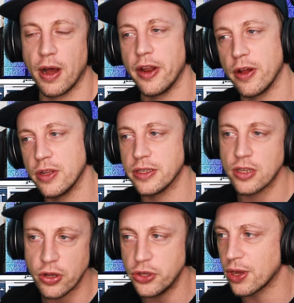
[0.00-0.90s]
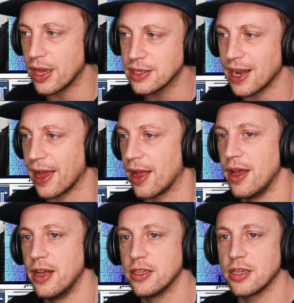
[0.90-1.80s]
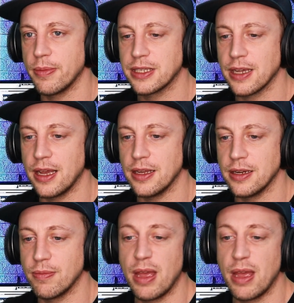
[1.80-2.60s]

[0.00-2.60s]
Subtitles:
but I know there's a lot of UK slang, so I'm excited.